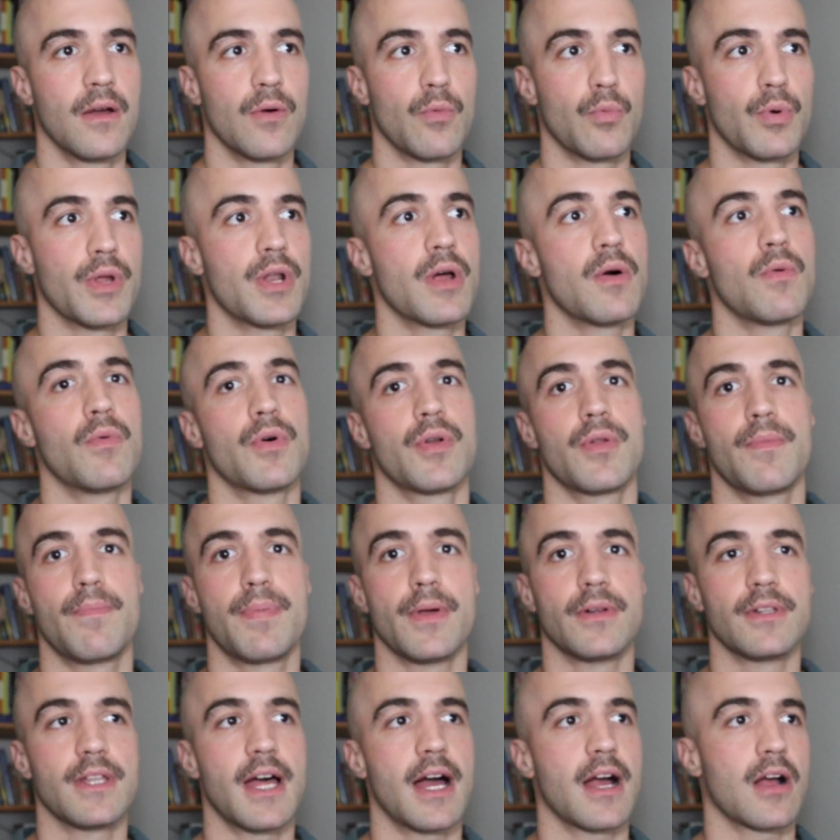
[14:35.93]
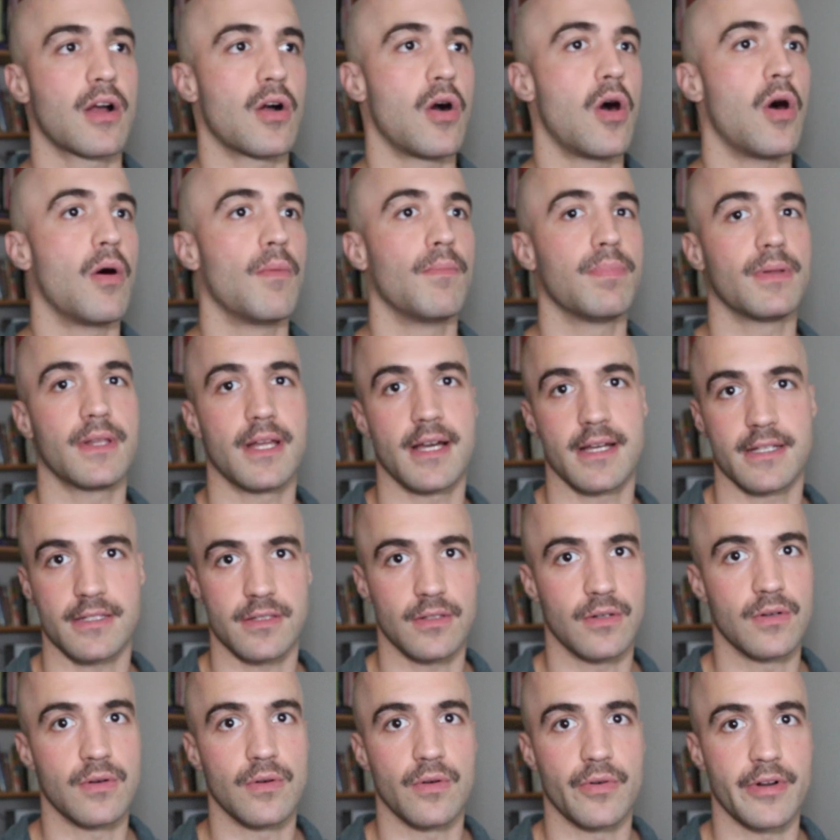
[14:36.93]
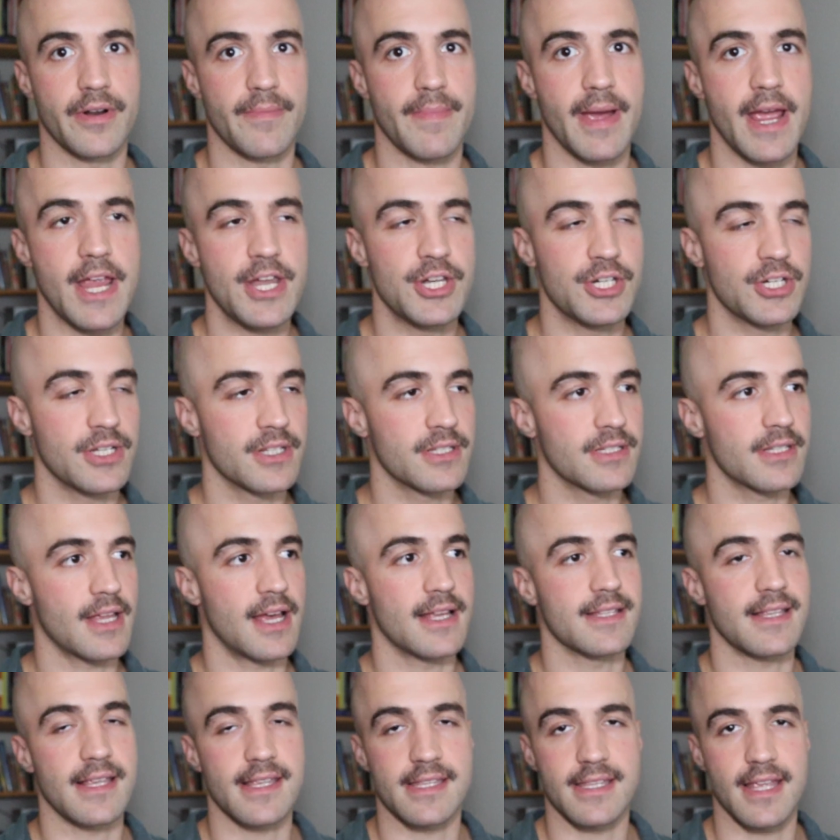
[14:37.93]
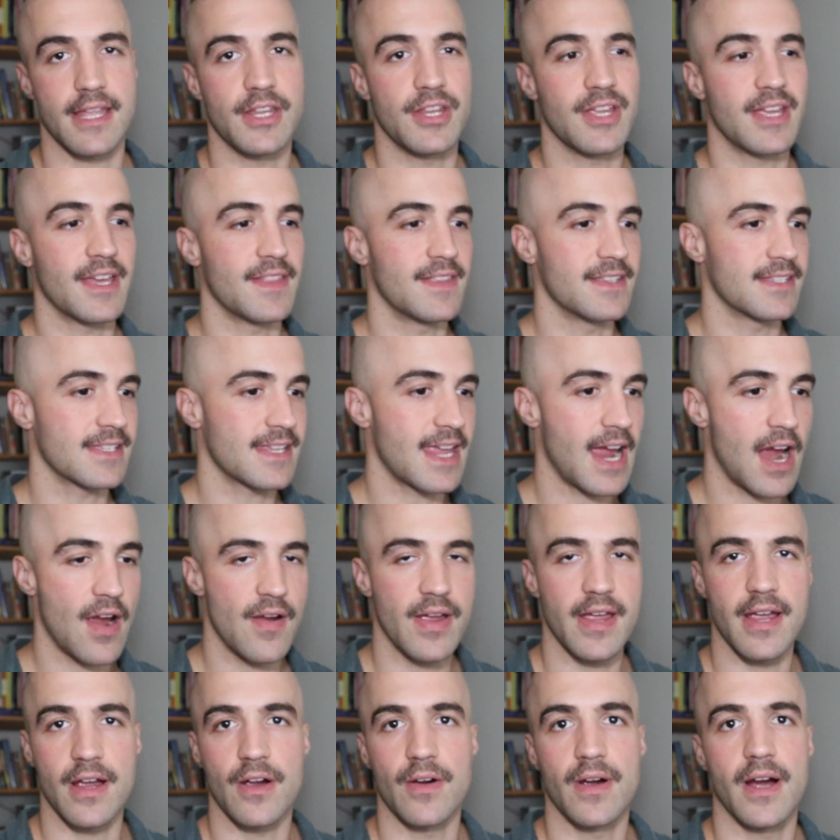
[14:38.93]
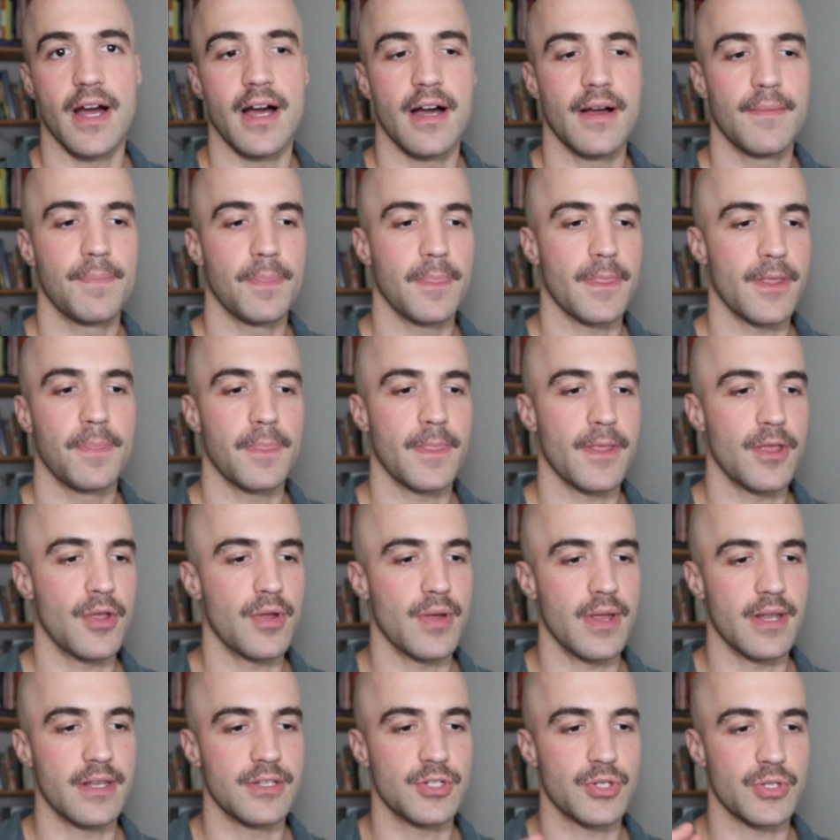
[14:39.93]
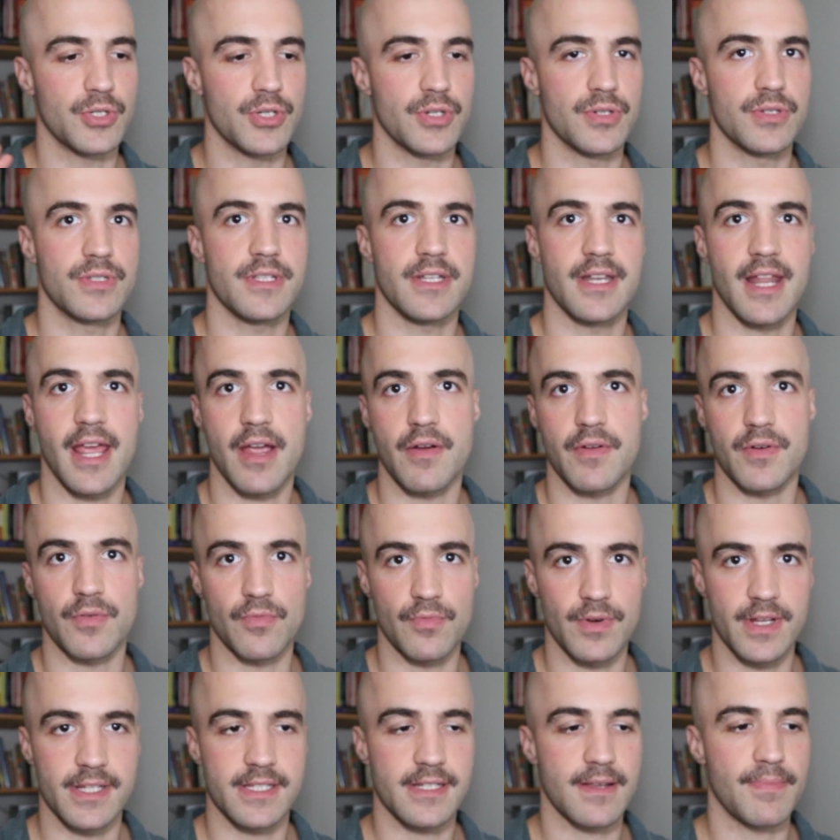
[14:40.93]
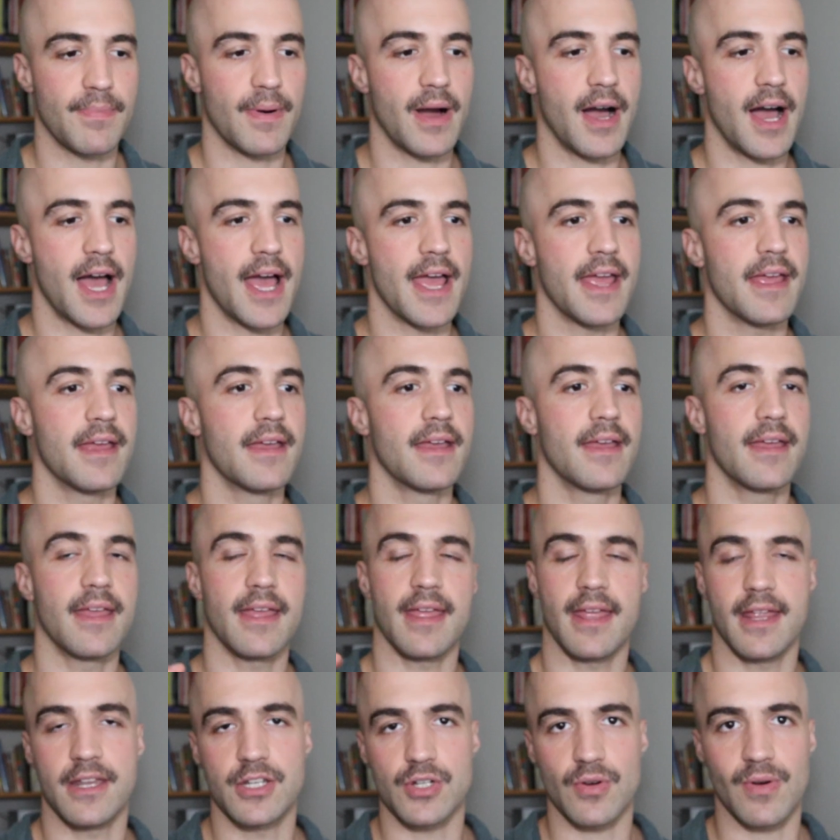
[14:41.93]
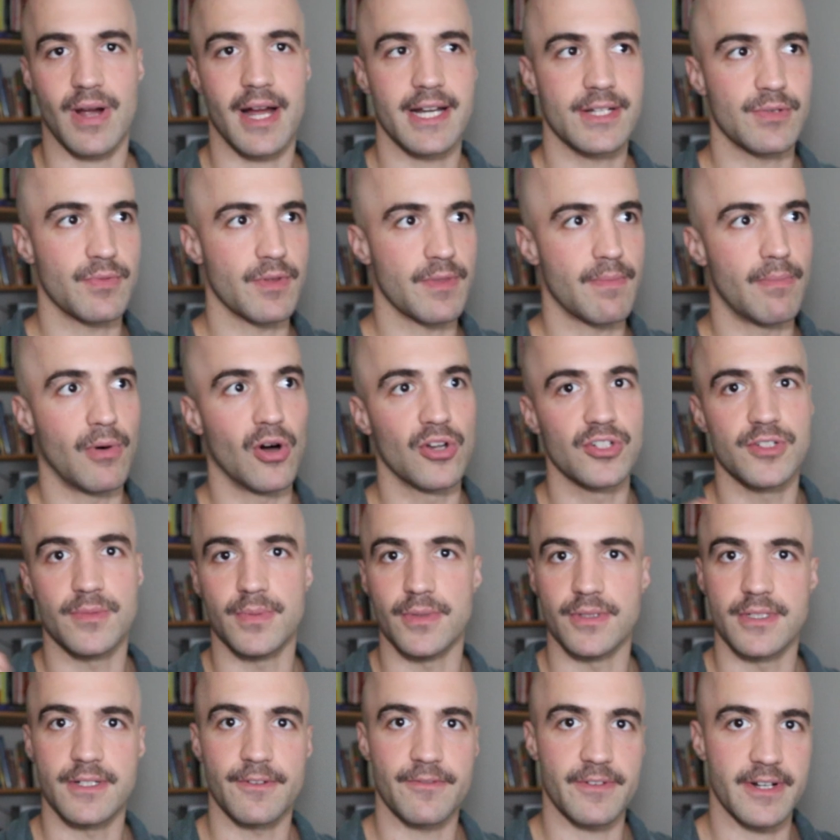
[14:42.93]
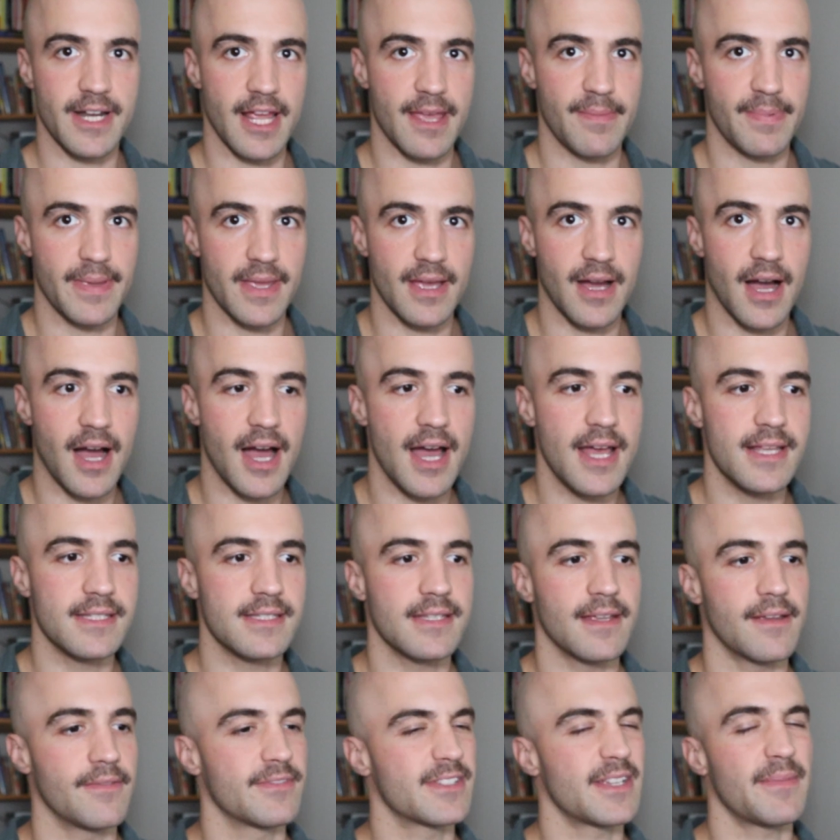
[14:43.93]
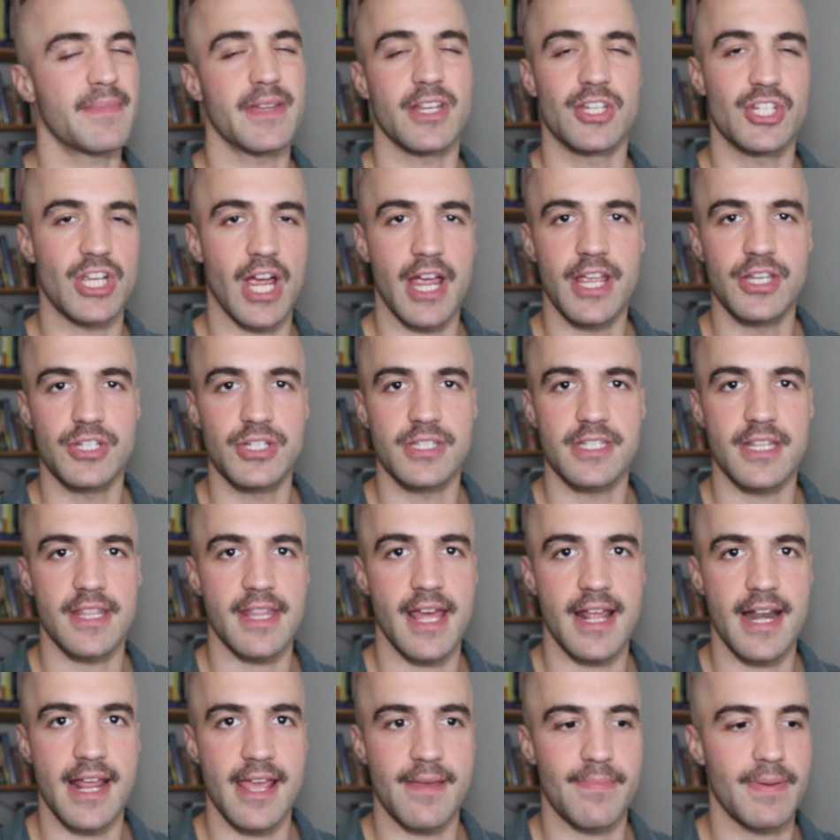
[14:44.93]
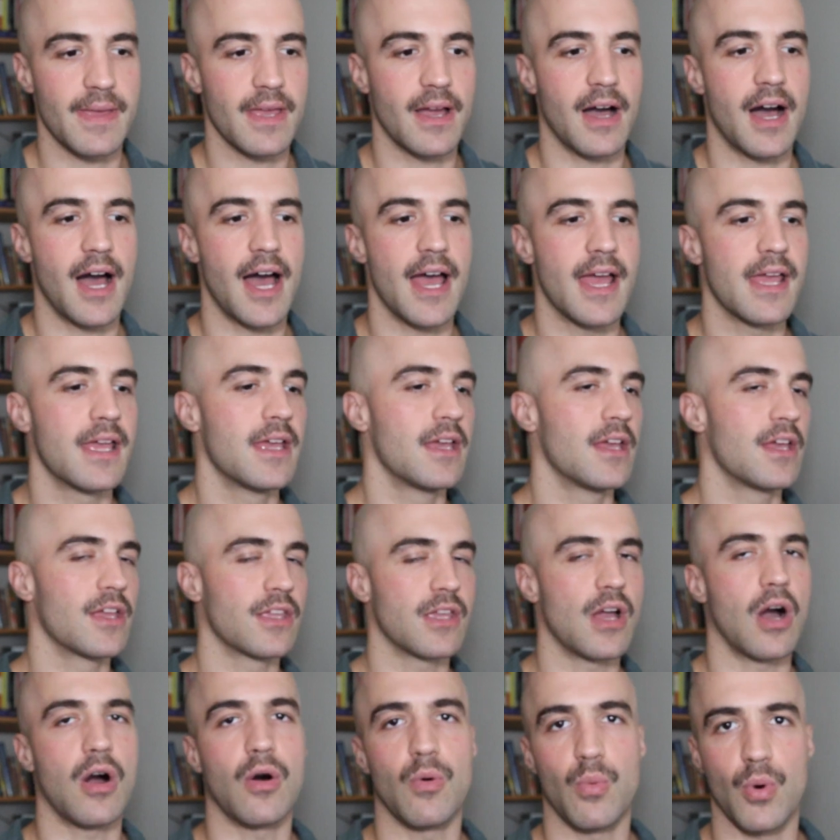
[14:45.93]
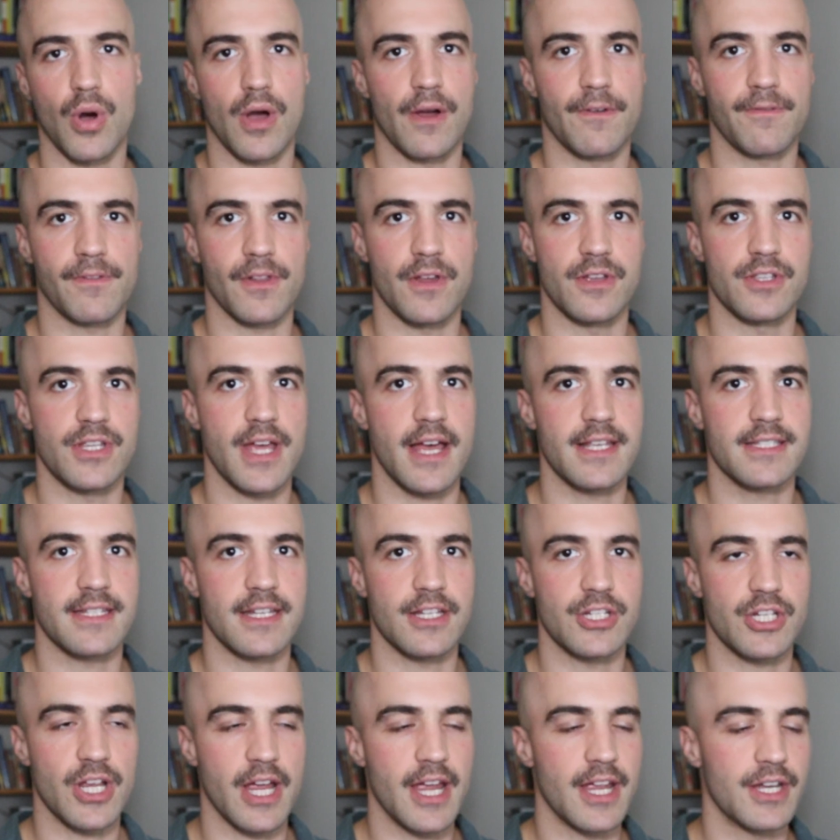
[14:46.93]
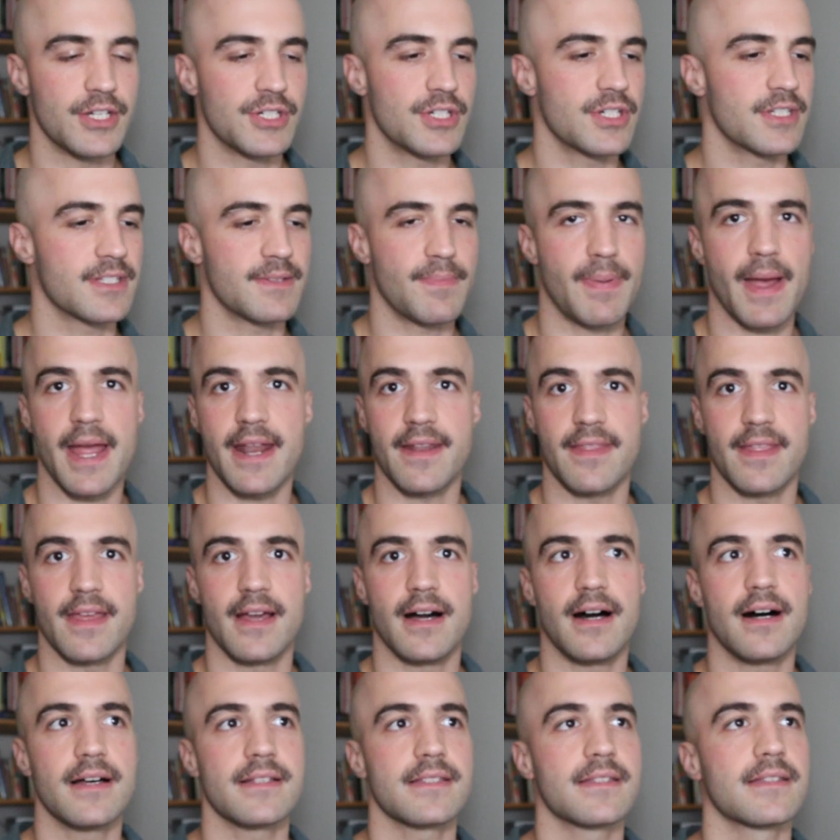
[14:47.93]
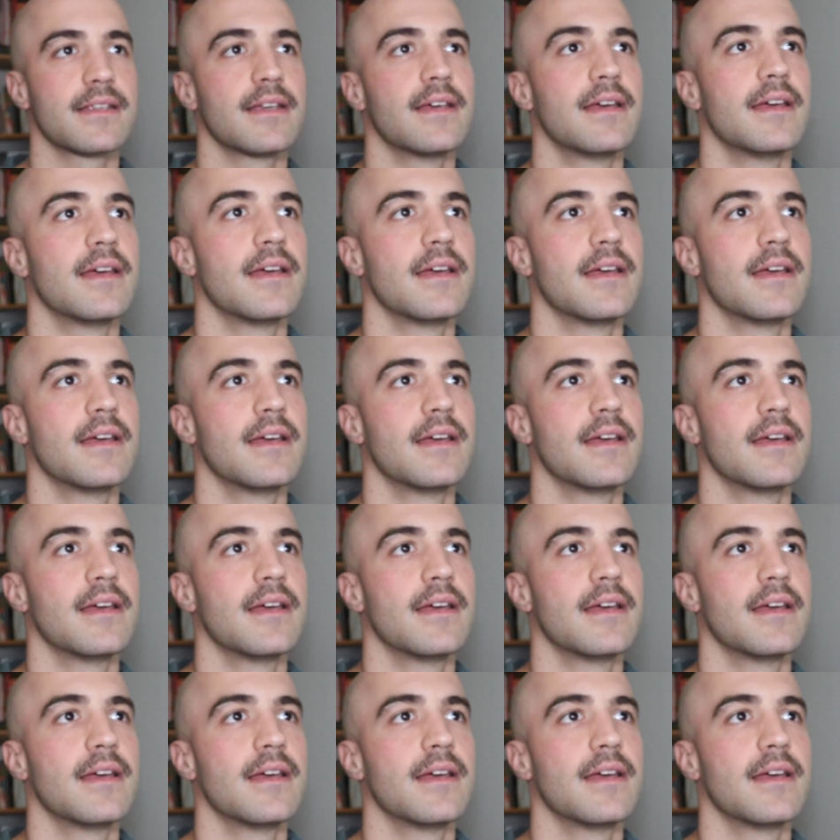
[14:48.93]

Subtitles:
We don't want to build out complex long automations. As I said, you get this carry error. You introduce inherent risk by interacting with multiple different APIs. If something changes in that API, your whole workflow has to change. It's a pain in the ass.